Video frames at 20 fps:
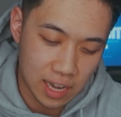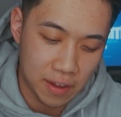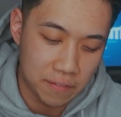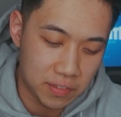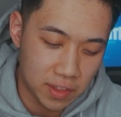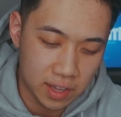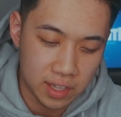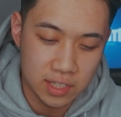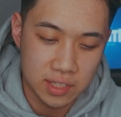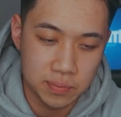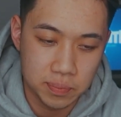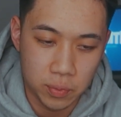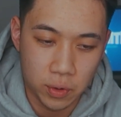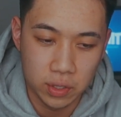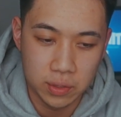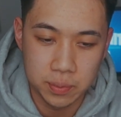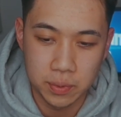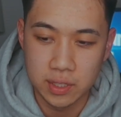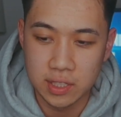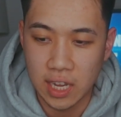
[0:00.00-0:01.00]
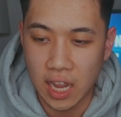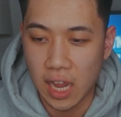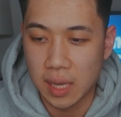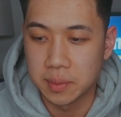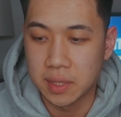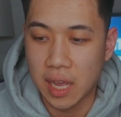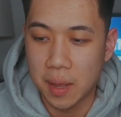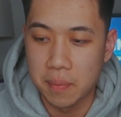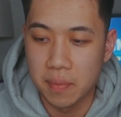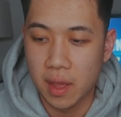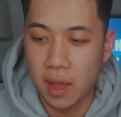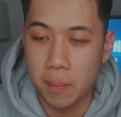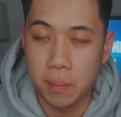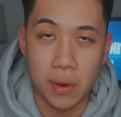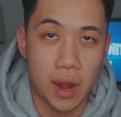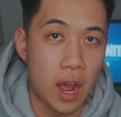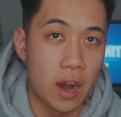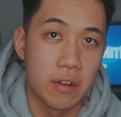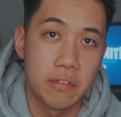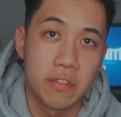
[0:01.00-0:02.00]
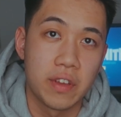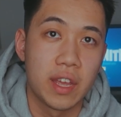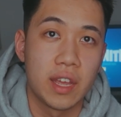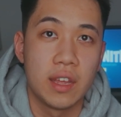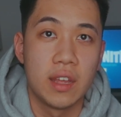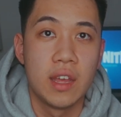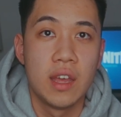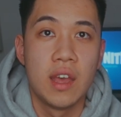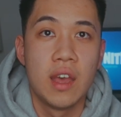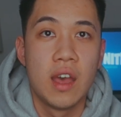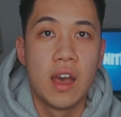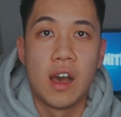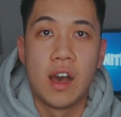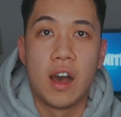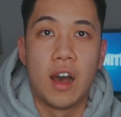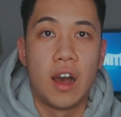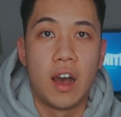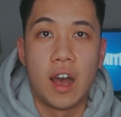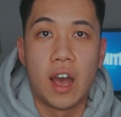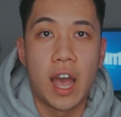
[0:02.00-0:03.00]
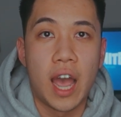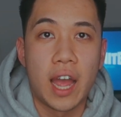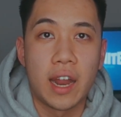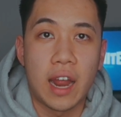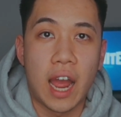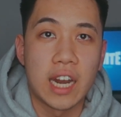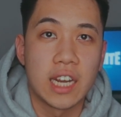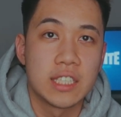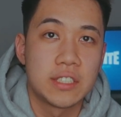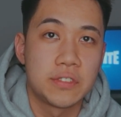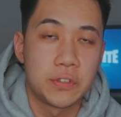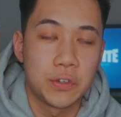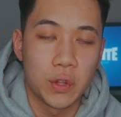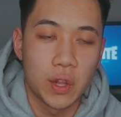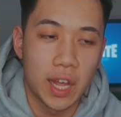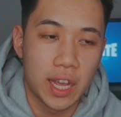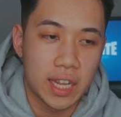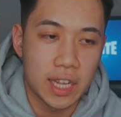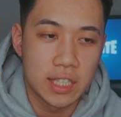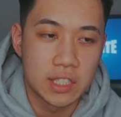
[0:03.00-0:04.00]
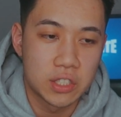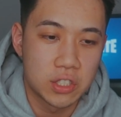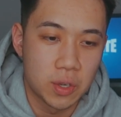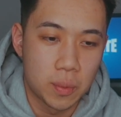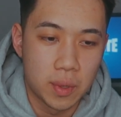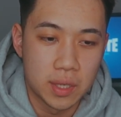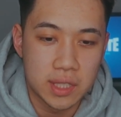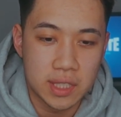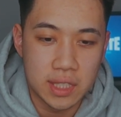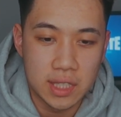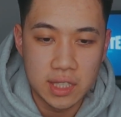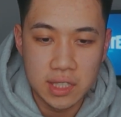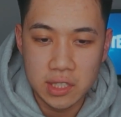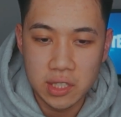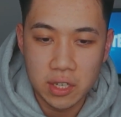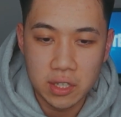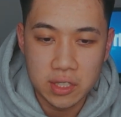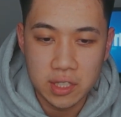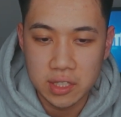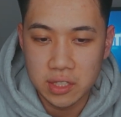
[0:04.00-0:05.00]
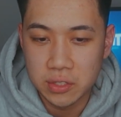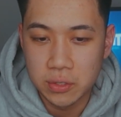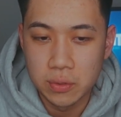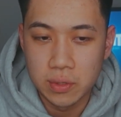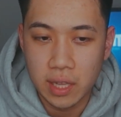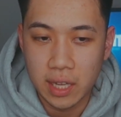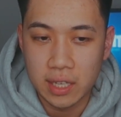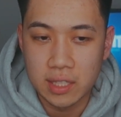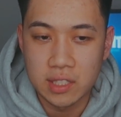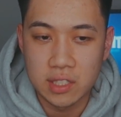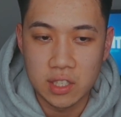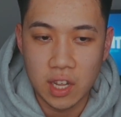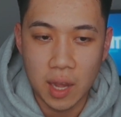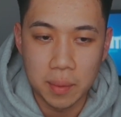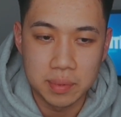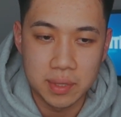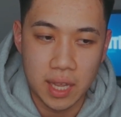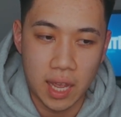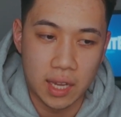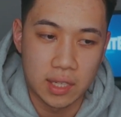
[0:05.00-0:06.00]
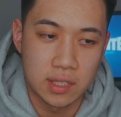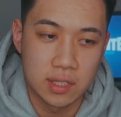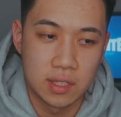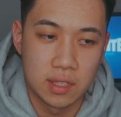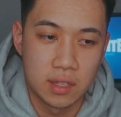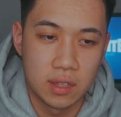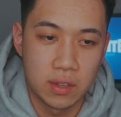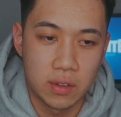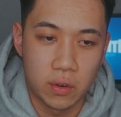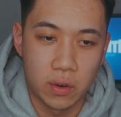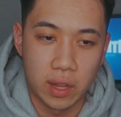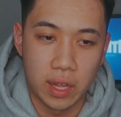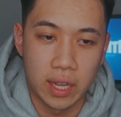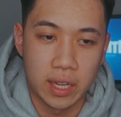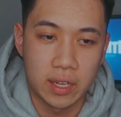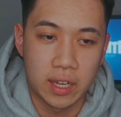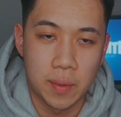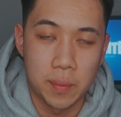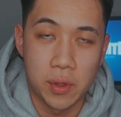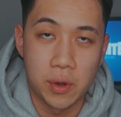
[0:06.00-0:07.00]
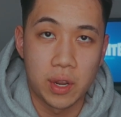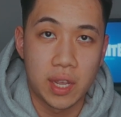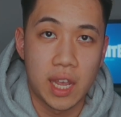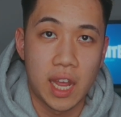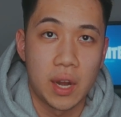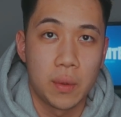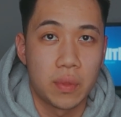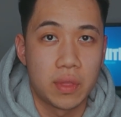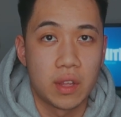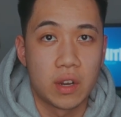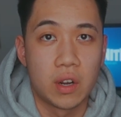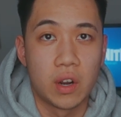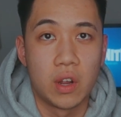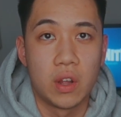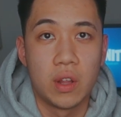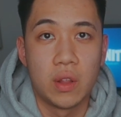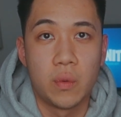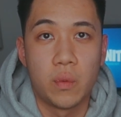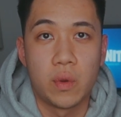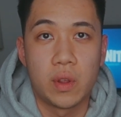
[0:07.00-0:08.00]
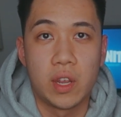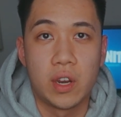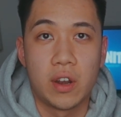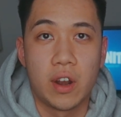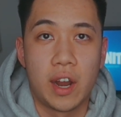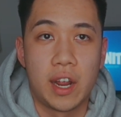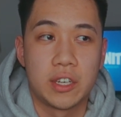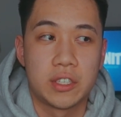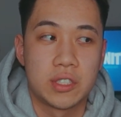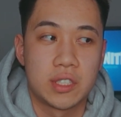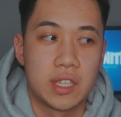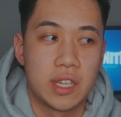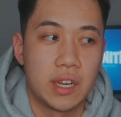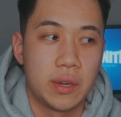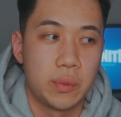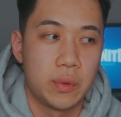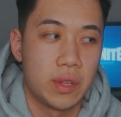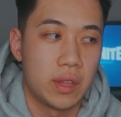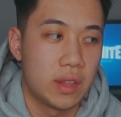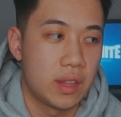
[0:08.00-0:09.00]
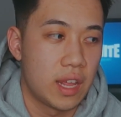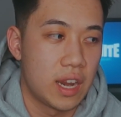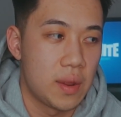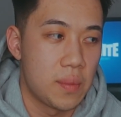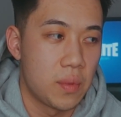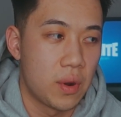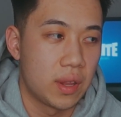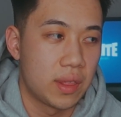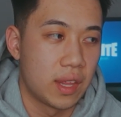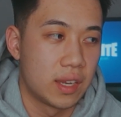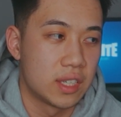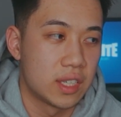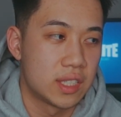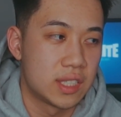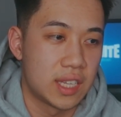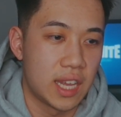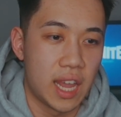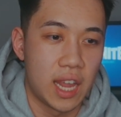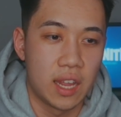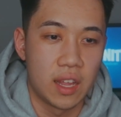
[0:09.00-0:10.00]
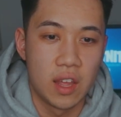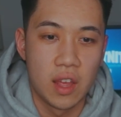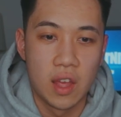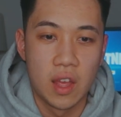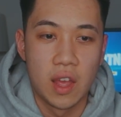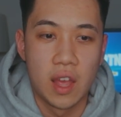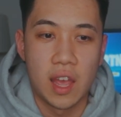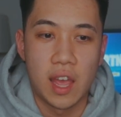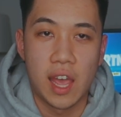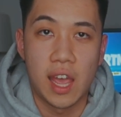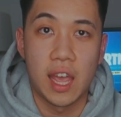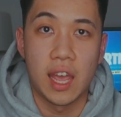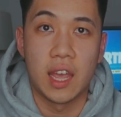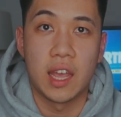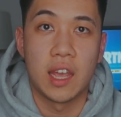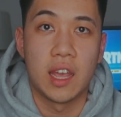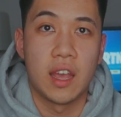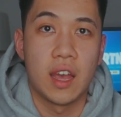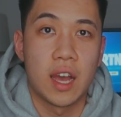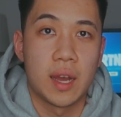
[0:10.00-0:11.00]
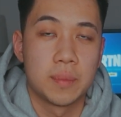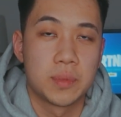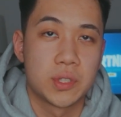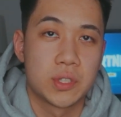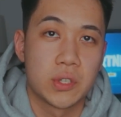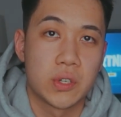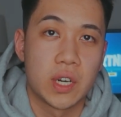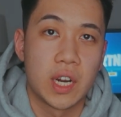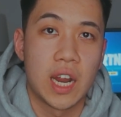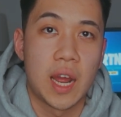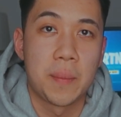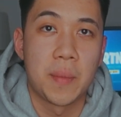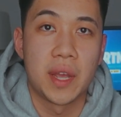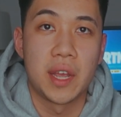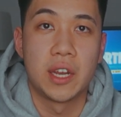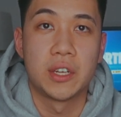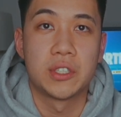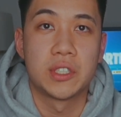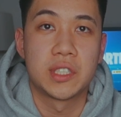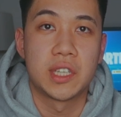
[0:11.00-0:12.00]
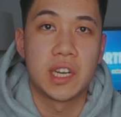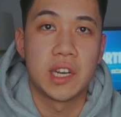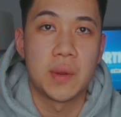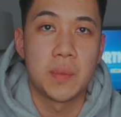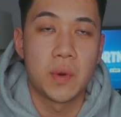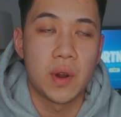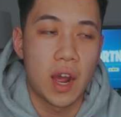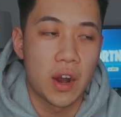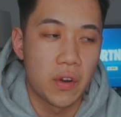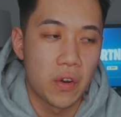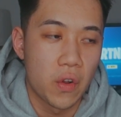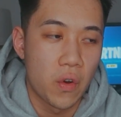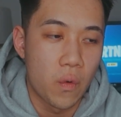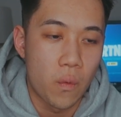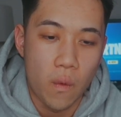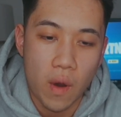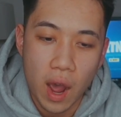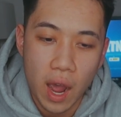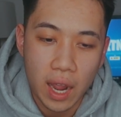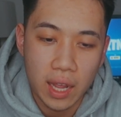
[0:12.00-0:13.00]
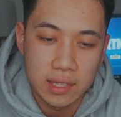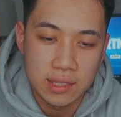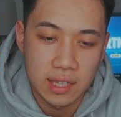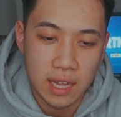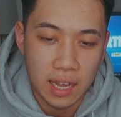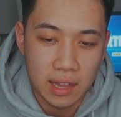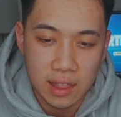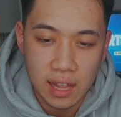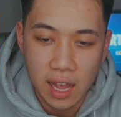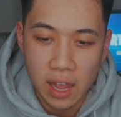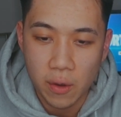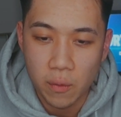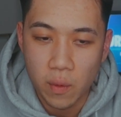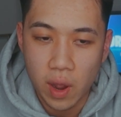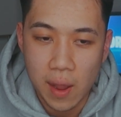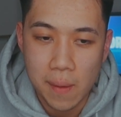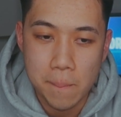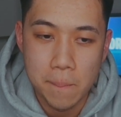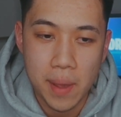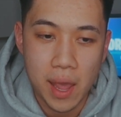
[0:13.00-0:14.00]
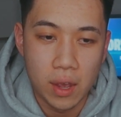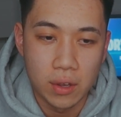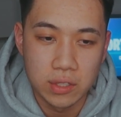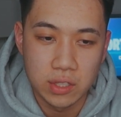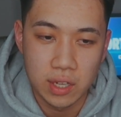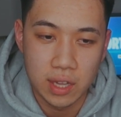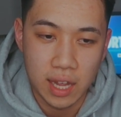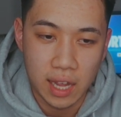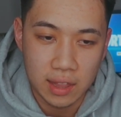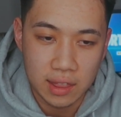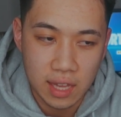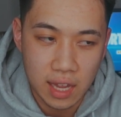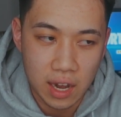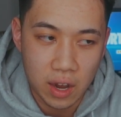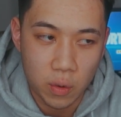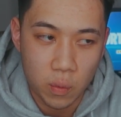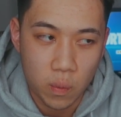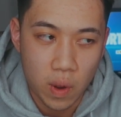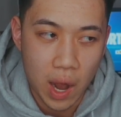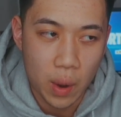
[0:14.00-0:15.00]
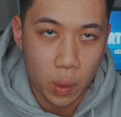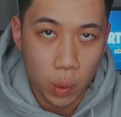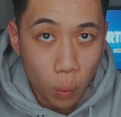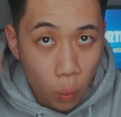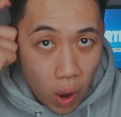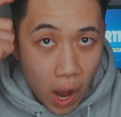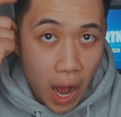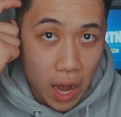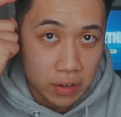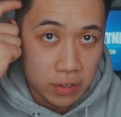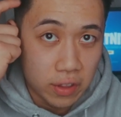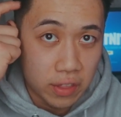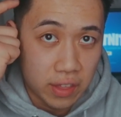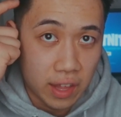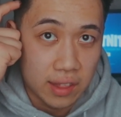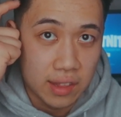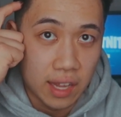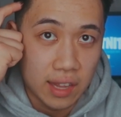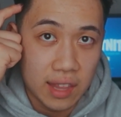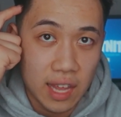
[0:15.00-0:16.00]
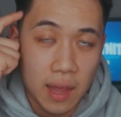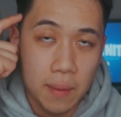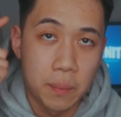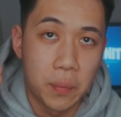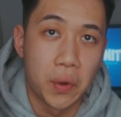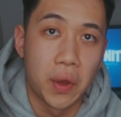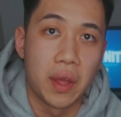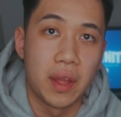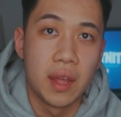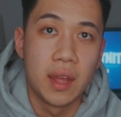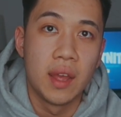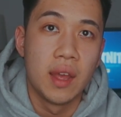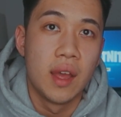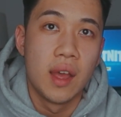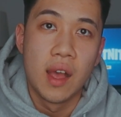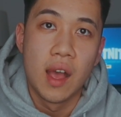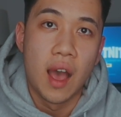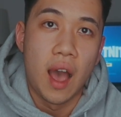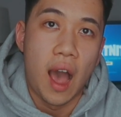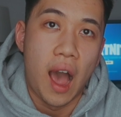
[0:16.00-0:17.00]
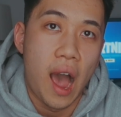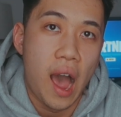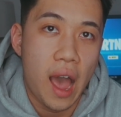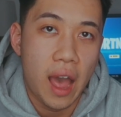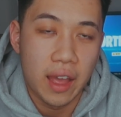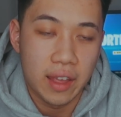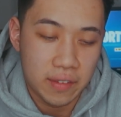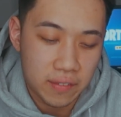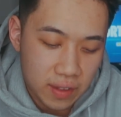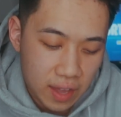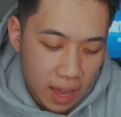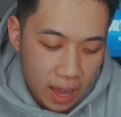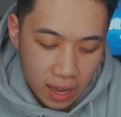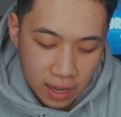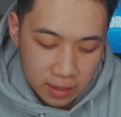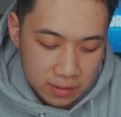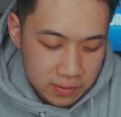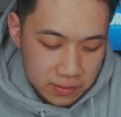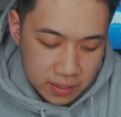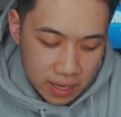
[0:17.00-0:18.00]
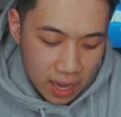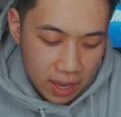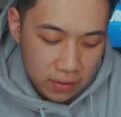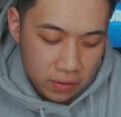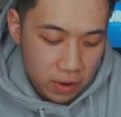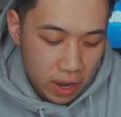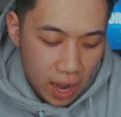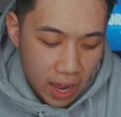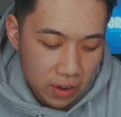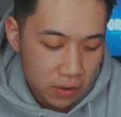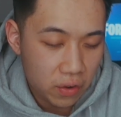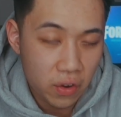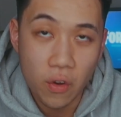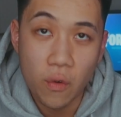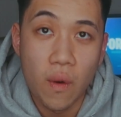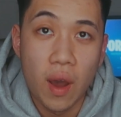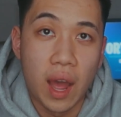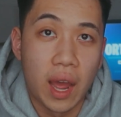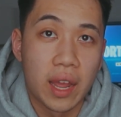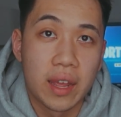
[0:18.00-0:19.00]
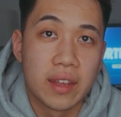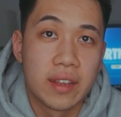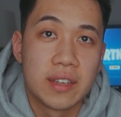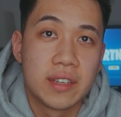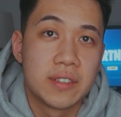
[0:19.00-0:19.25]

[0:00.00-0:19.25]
I've done this multiple times. I'm not proud of it. Uh, I, I, just feel like it's so much easier just to like stop texting or like communicating with the girl you're not interested with anymore than just saying, hey, I'm sorry, I'm not interested anymore. I don't know why it's like that or why males are like that or why we're wired to think like that, but uh, yeah, I don't, I don't know why.